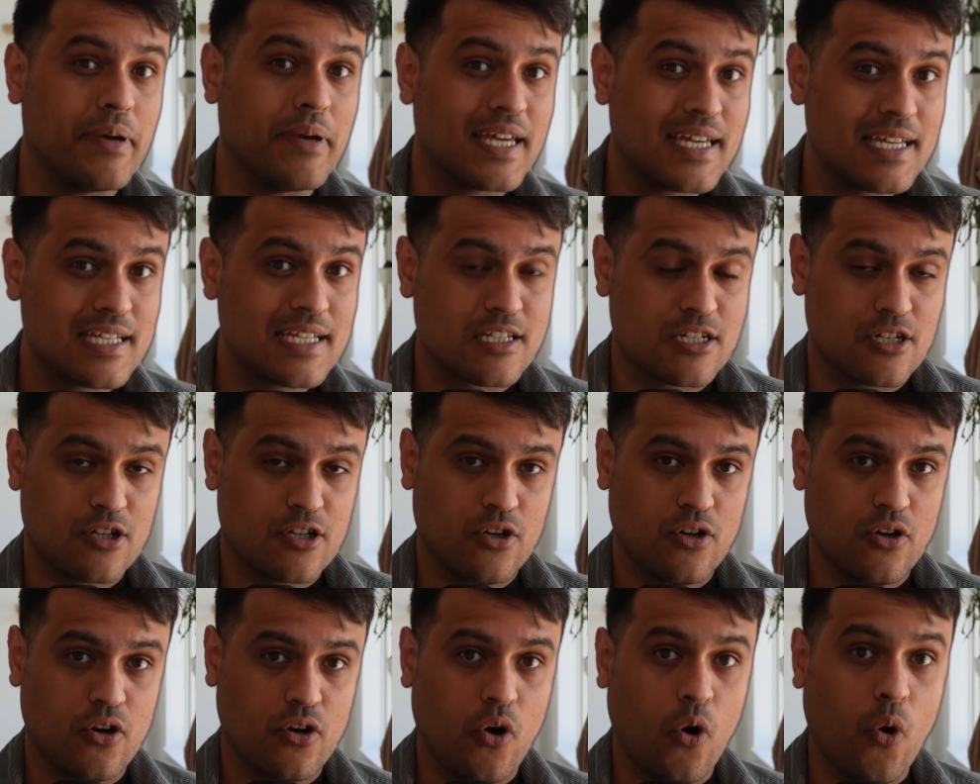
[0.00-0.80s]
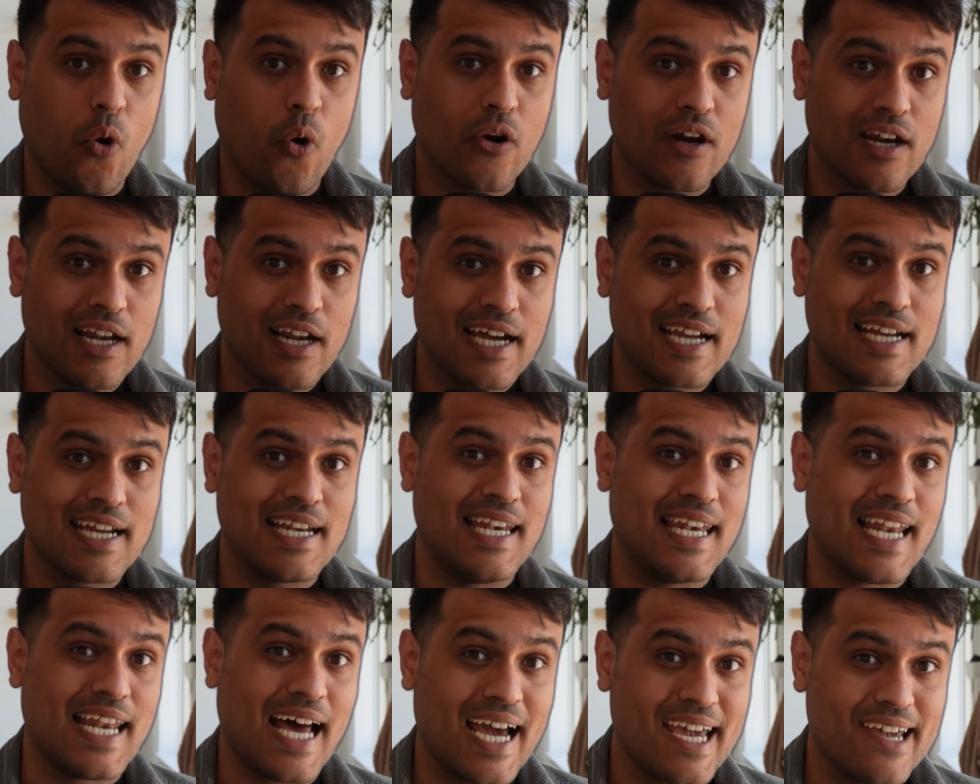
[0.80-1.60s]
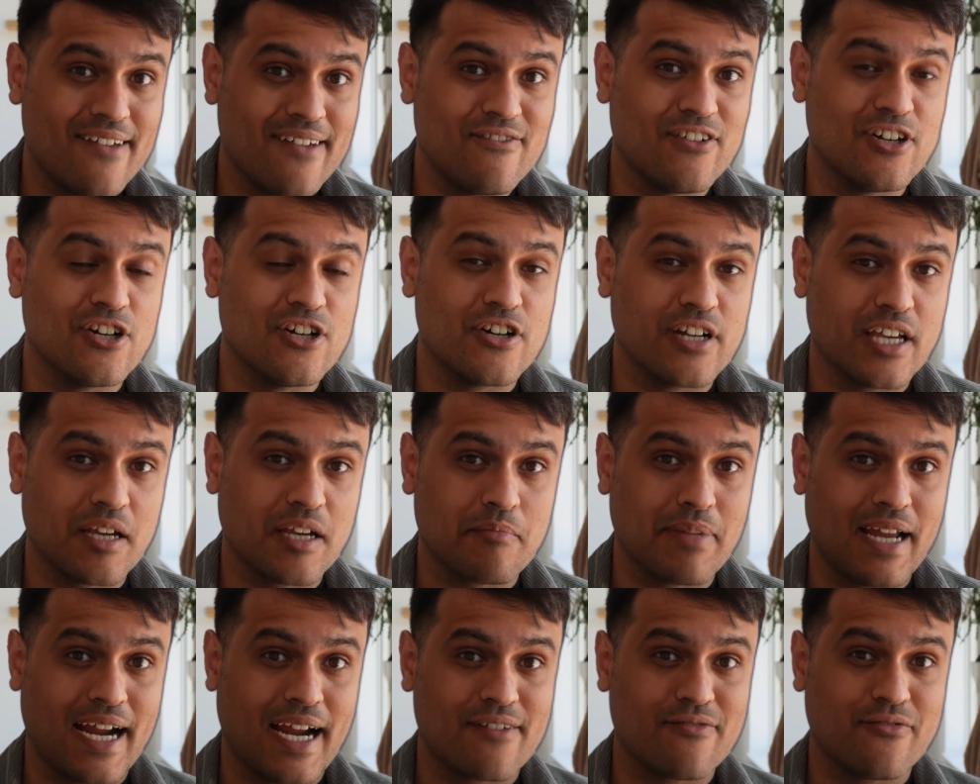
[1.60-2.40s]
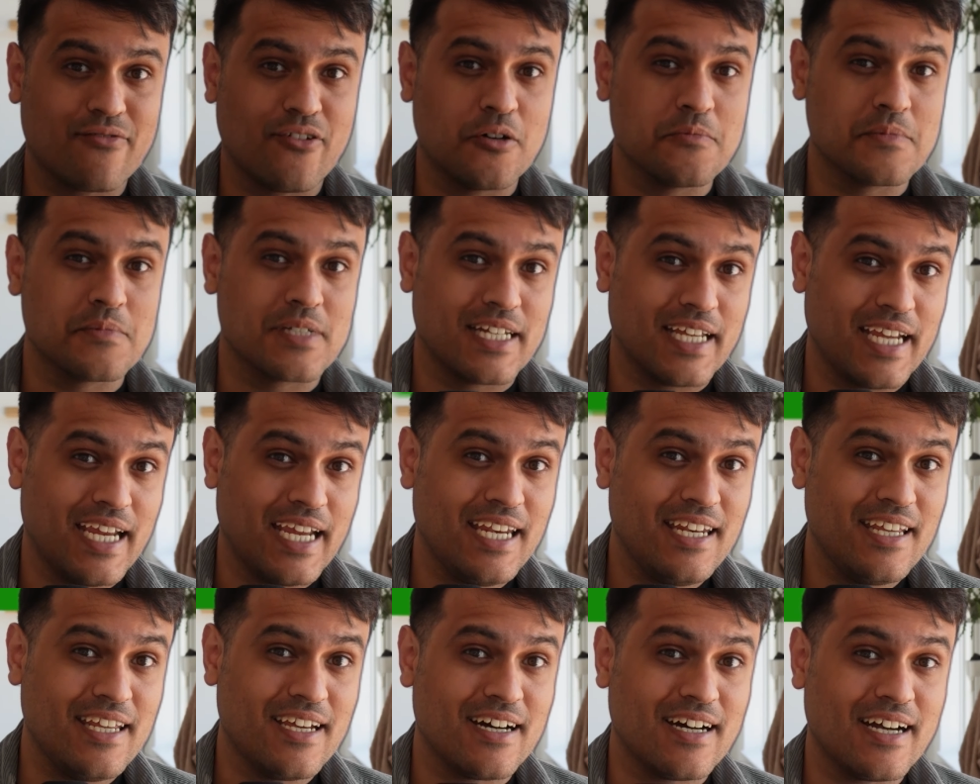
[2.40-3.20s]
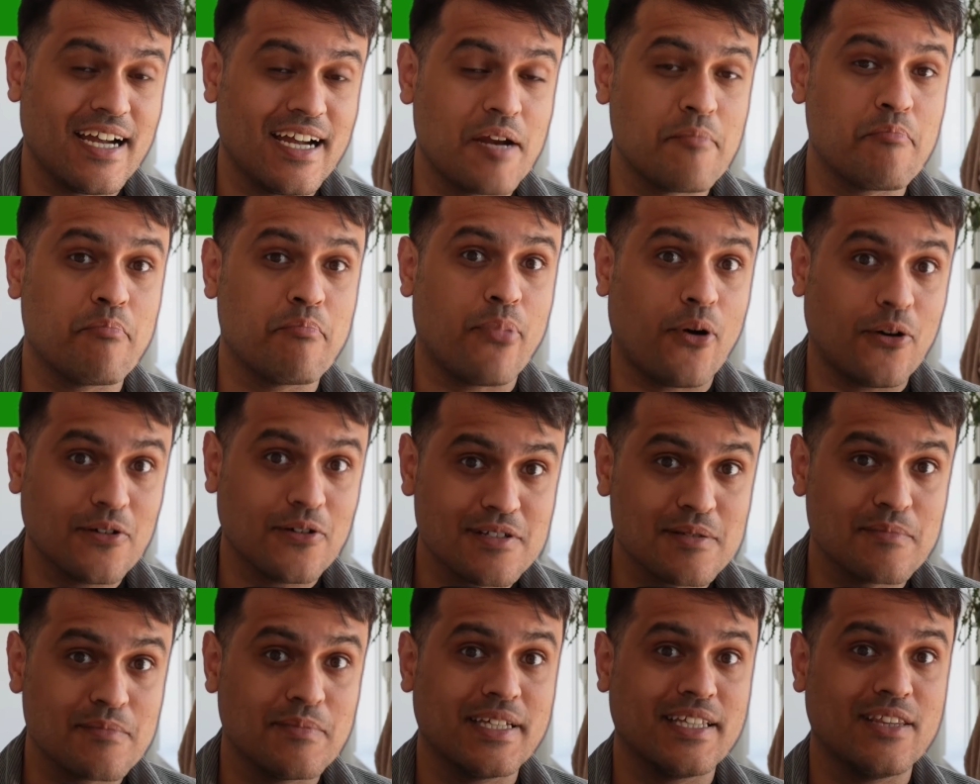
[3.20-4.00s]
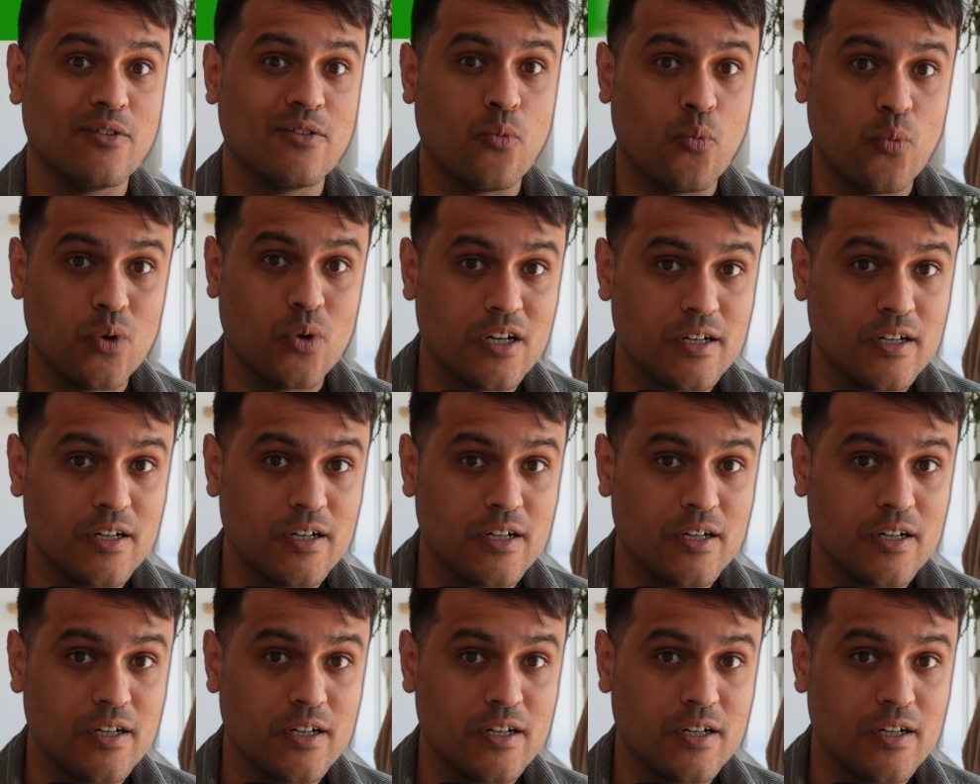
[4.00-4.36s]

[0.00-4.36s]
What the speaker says: biggest online live learning platforms in India and possibly the